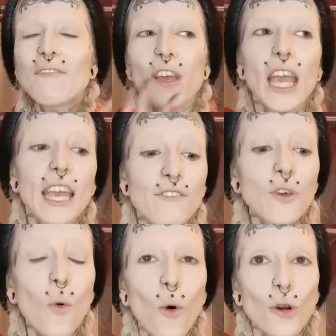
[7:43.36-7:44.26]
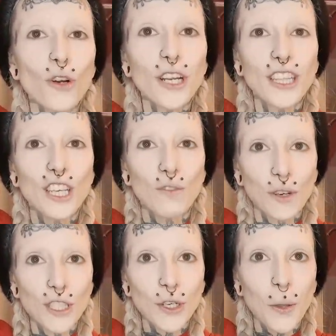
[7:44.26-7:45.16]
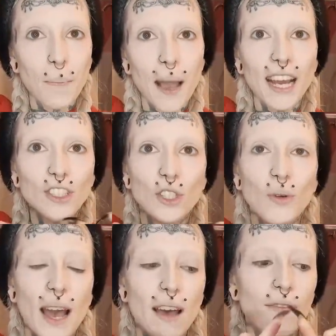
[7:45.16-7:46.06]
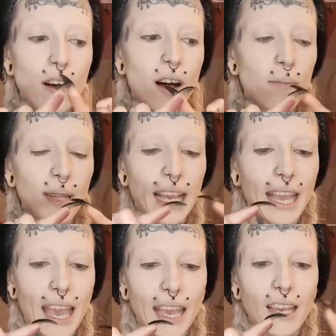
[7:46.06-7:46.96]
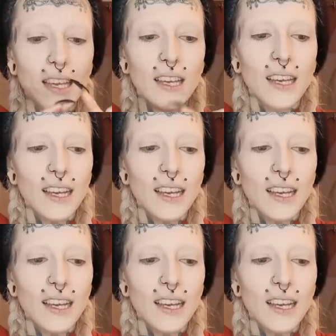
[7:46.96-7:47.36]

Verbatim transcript: if, if you order in the original batch, you have um, like a,